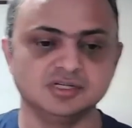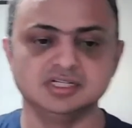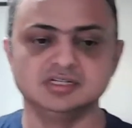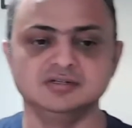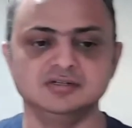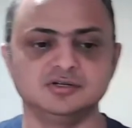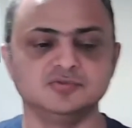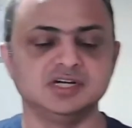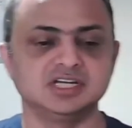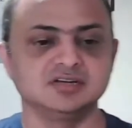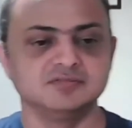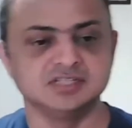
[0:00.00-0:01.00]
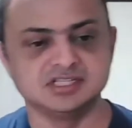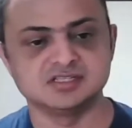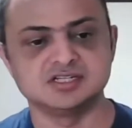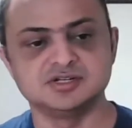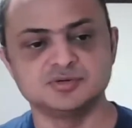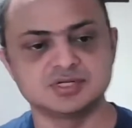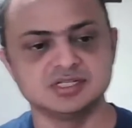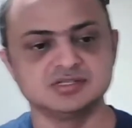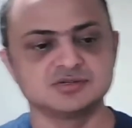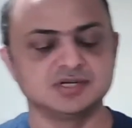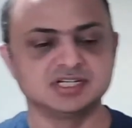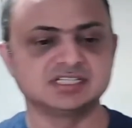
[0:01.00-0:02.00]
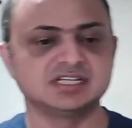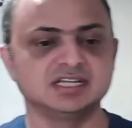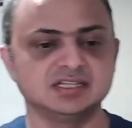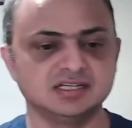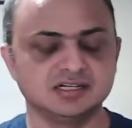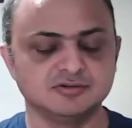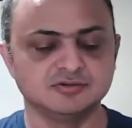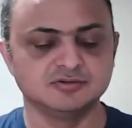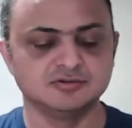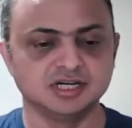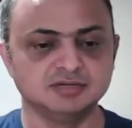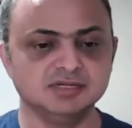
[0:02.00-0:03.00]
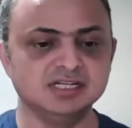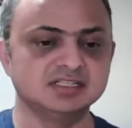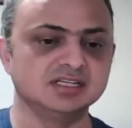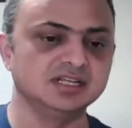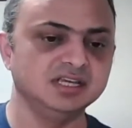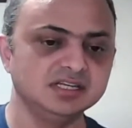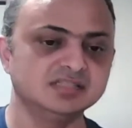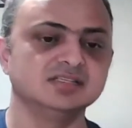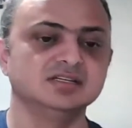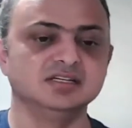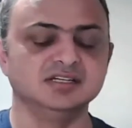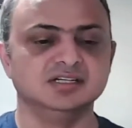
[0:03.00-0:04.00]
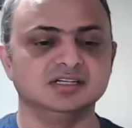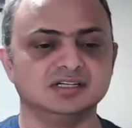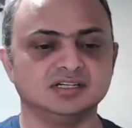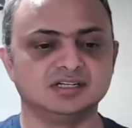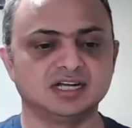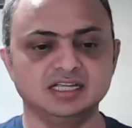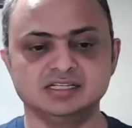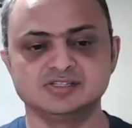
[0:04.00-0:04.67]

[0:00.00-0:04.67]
on you know working with institutions to understand their requirements and needs uh, right?